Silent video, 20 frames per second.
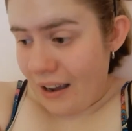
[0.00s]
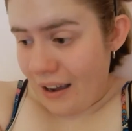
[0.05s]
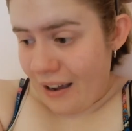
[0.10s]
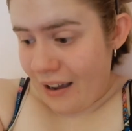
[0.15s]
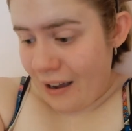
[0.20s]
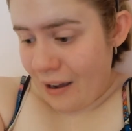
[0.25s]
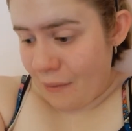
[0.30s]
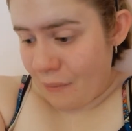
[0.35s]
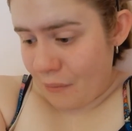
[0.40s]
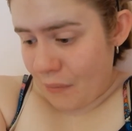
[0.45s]

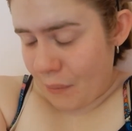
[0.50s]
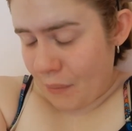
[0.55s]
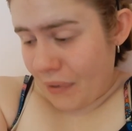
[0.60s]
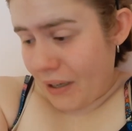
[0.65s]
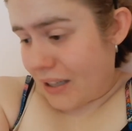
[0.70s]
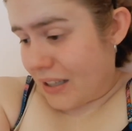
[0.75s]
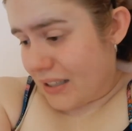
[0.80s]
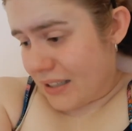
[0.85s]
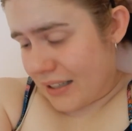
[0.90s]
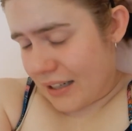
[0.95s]

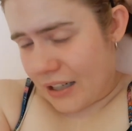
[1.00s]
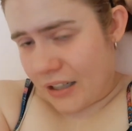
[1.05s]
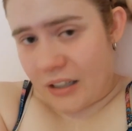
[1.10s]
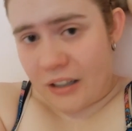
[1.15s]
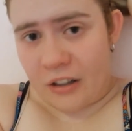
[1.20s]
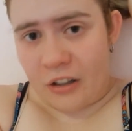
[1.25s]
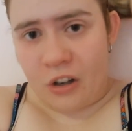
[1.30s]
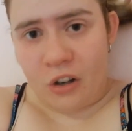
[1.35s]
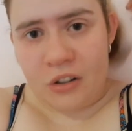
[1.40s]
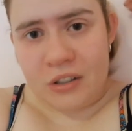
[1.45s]
But it's like
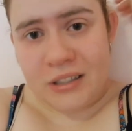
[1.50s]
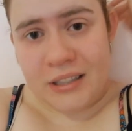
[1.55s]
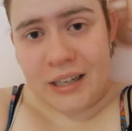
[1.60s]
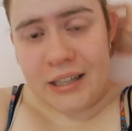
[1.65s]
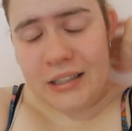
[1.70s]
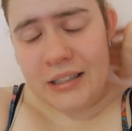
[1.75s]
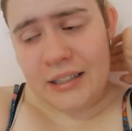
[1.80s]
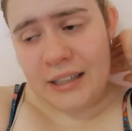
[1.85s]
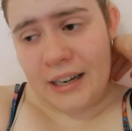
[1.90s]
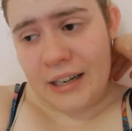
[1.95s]
another hot
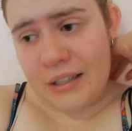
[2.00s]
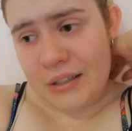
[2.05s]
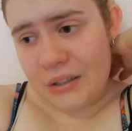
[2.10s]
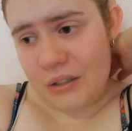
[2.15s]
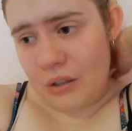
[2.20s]
day today,